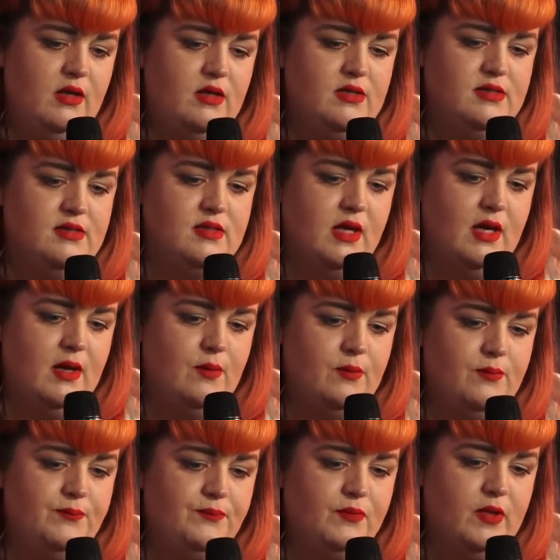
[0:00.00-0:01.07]
He's
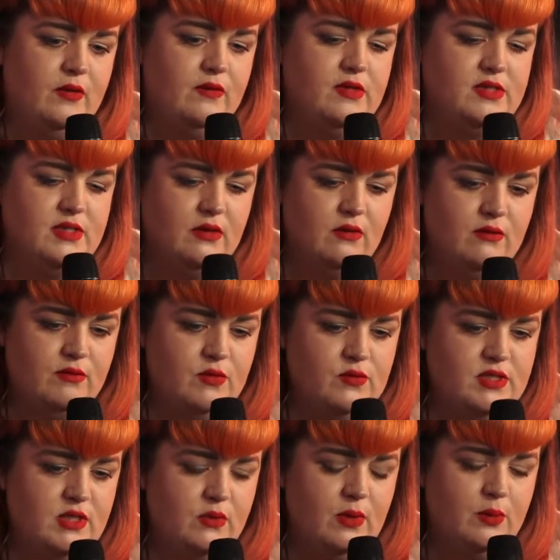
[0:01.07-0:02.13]
the singer of New
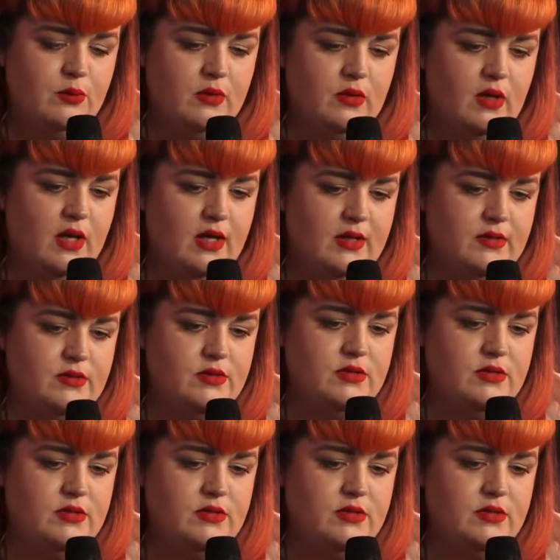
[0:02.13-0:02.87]
Secret Weapon, and